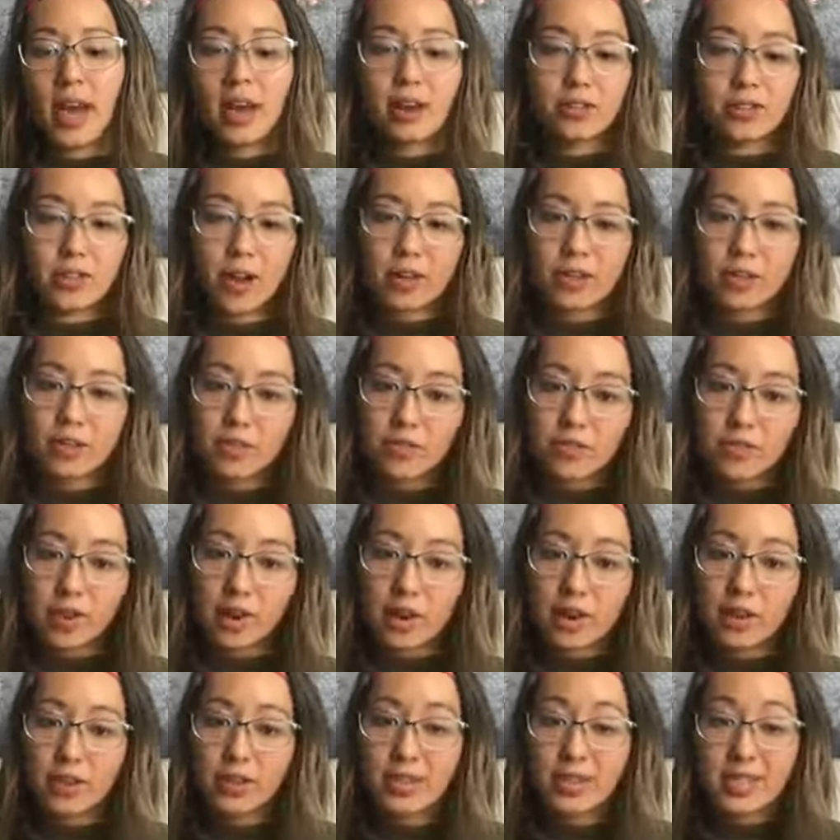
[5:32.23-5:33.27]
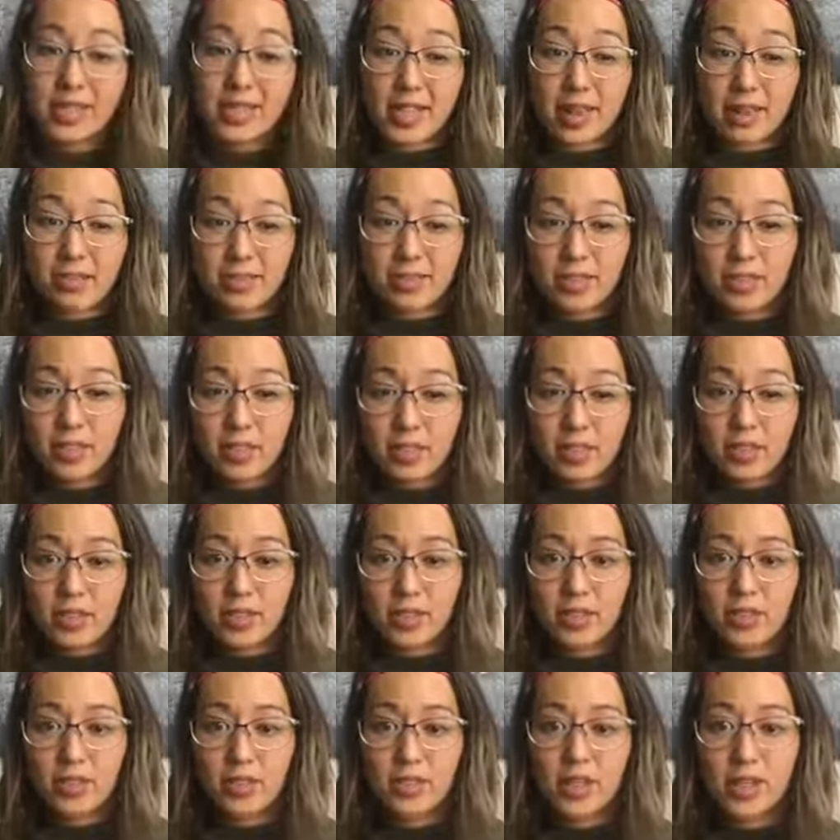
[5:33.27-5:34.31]
underactive thyroid is everything
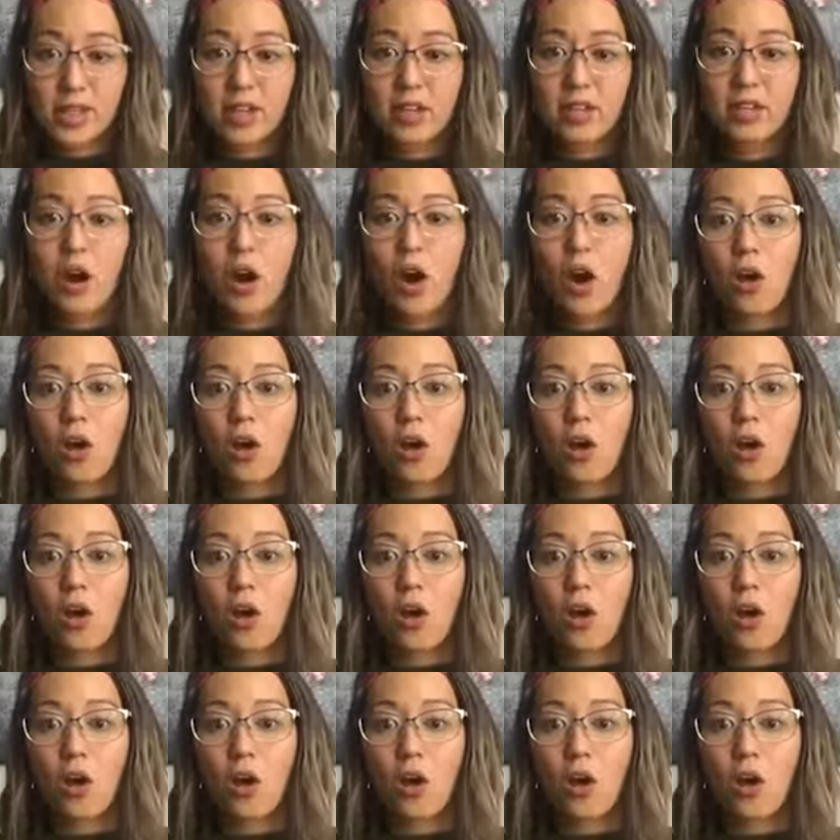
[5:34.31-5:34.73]
slows down,